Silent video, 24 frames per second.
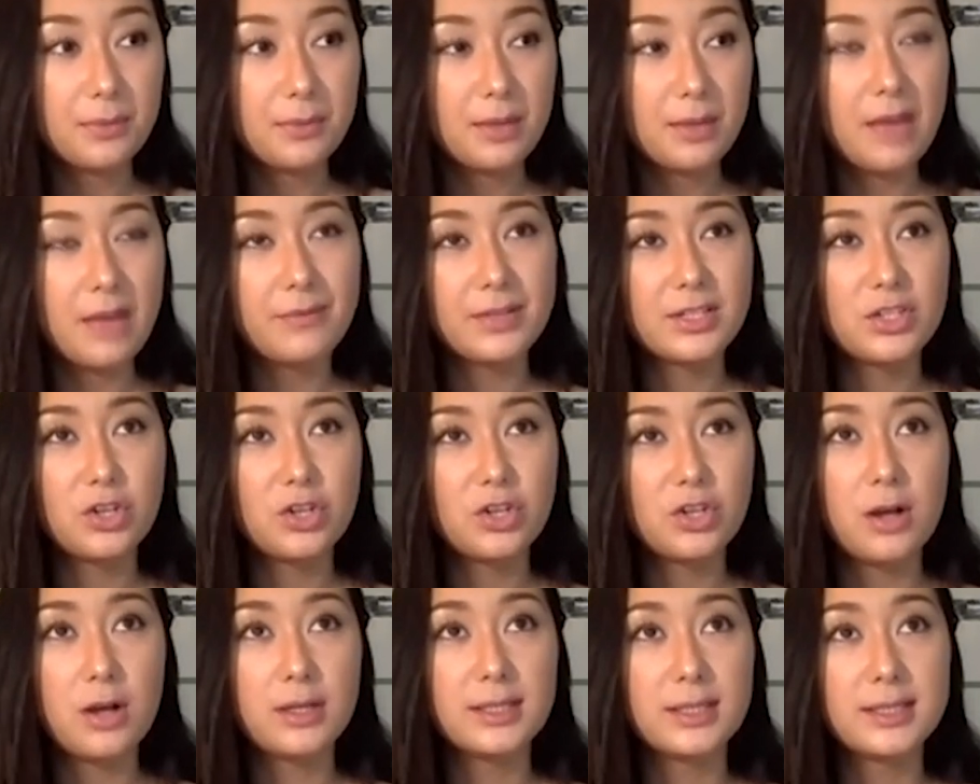have a
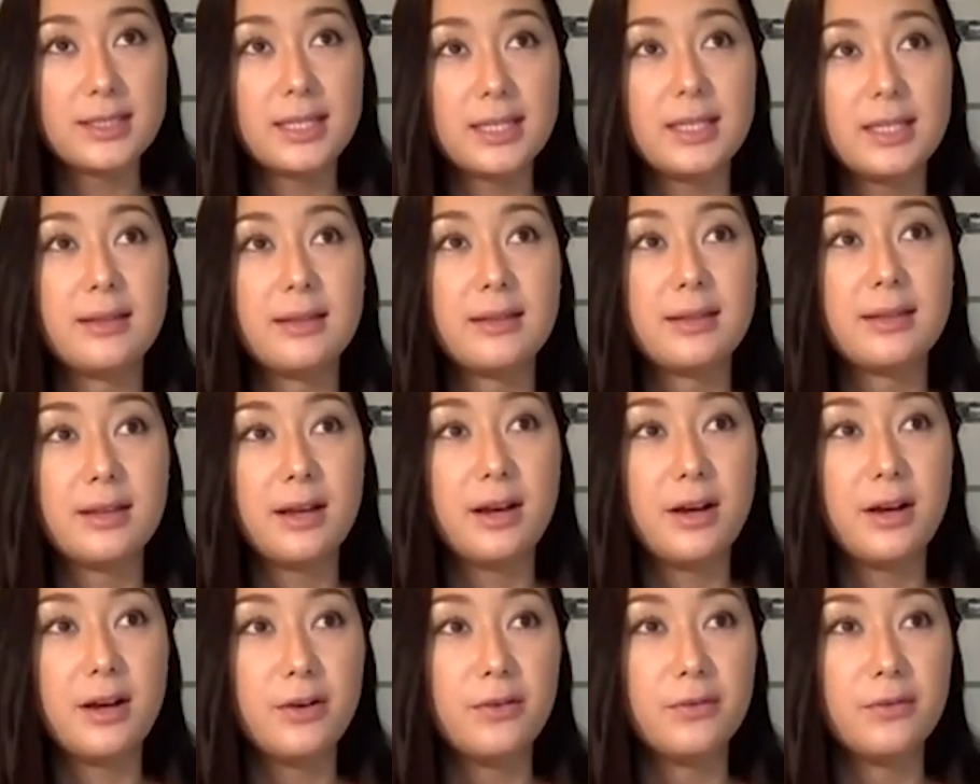strong sense
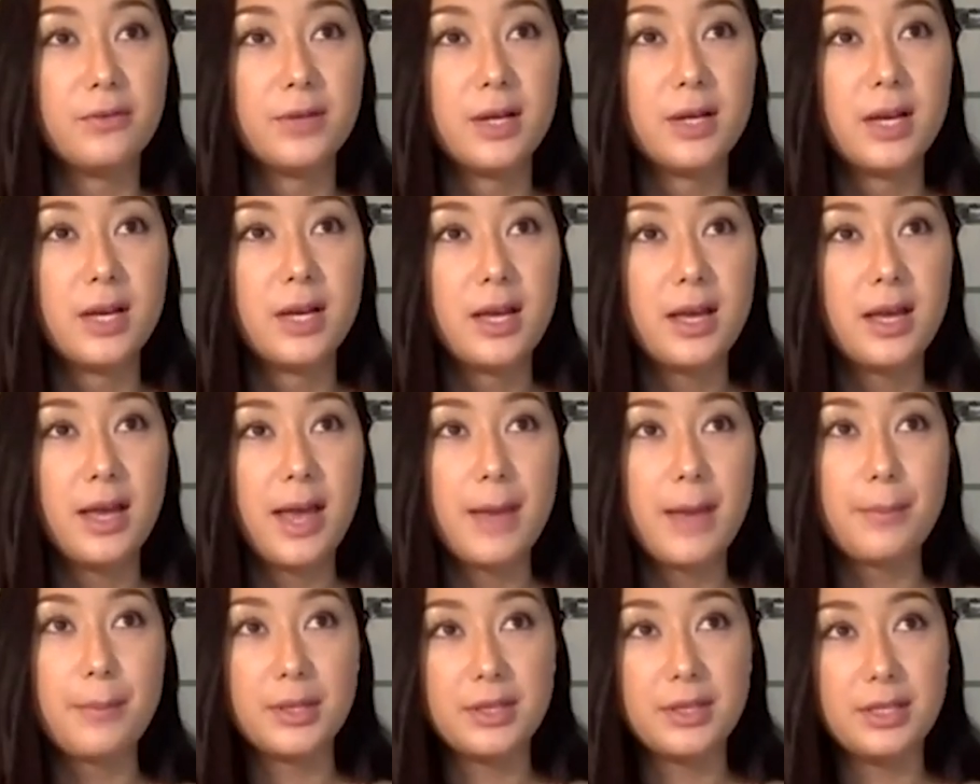of
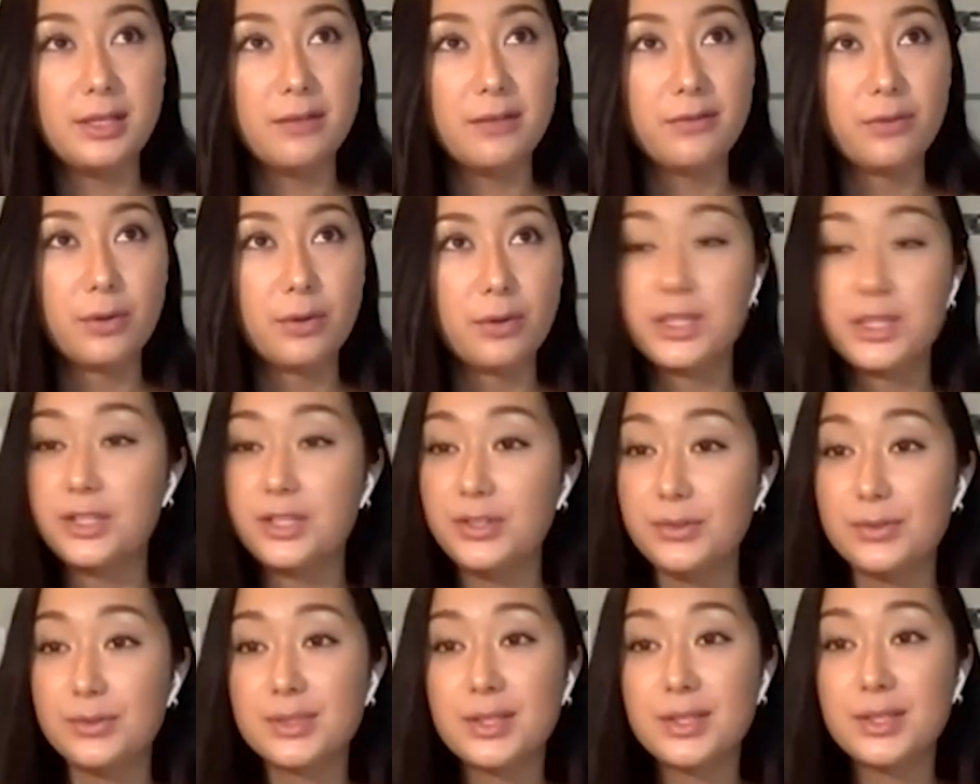empathy for the
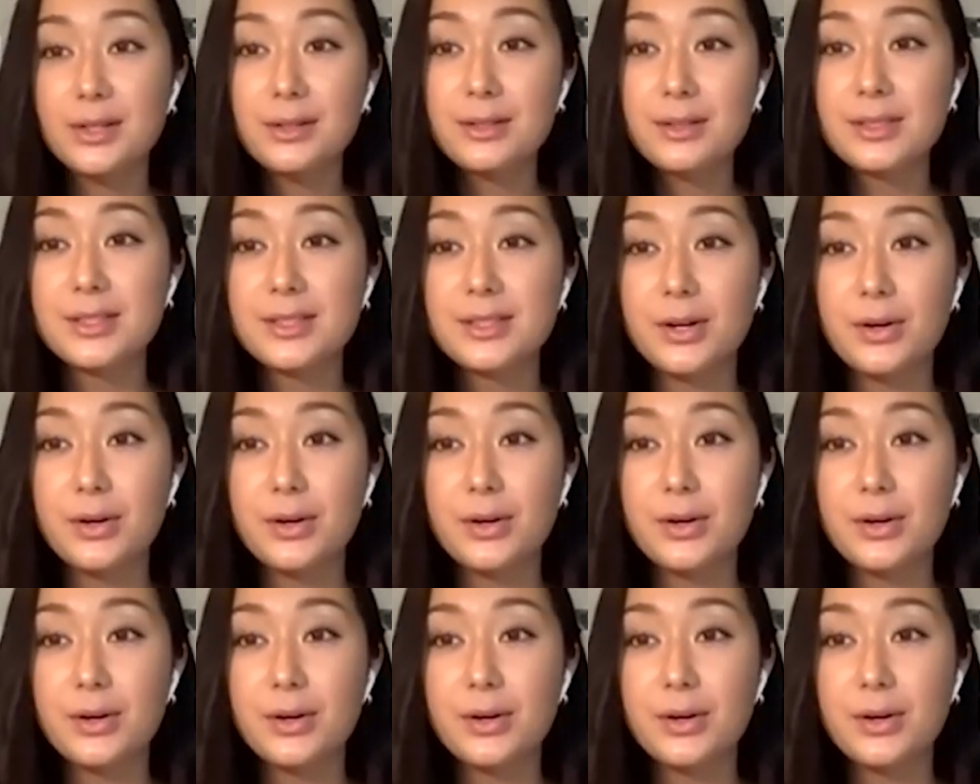user.